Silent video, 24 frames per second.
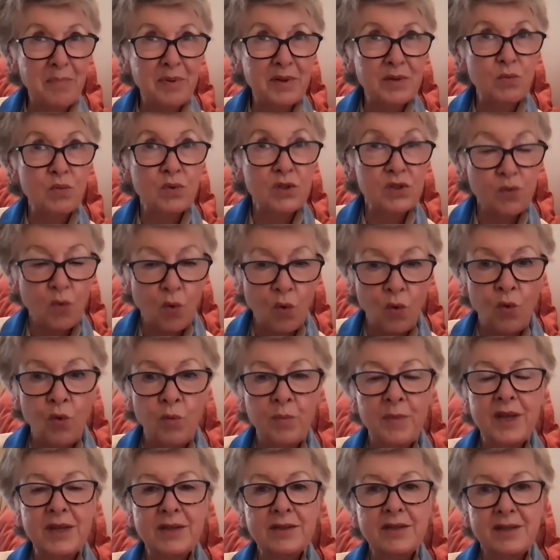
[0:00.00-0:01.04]
but was
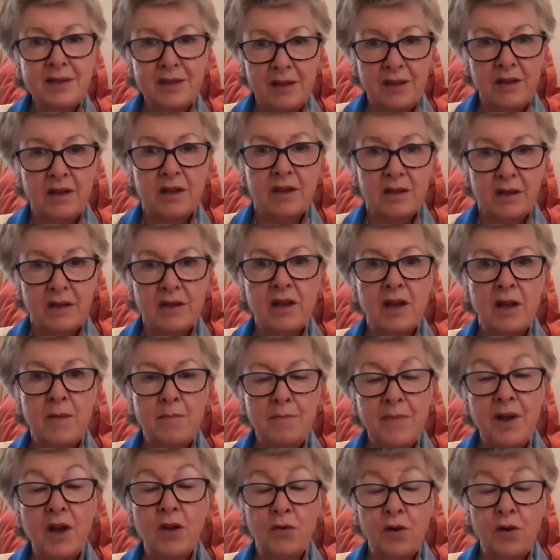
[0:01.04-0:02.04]
almost a